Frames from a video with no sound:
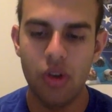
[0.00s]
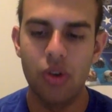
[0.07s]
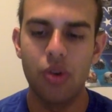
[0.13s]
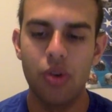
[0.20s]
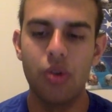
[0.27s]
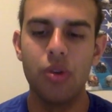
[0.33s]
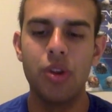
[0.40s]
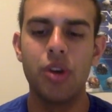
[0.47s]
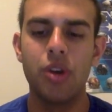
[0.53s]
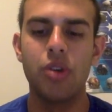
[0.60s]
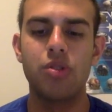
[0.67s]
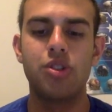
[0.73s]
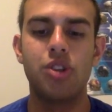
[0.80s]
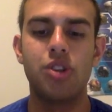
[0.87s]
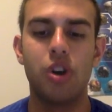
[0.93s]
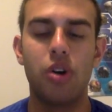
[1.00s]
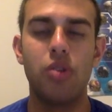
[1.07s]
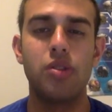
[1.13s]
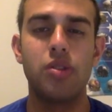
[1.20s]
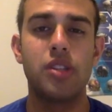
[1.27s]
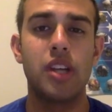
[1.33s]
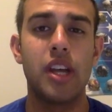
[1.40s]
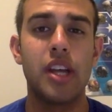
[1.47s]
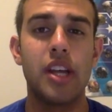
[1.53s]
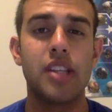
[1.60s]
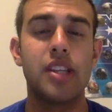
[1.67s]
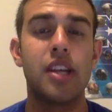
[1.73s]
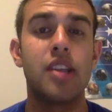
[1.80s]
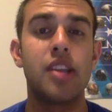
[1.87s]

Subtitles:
Julio Jones is a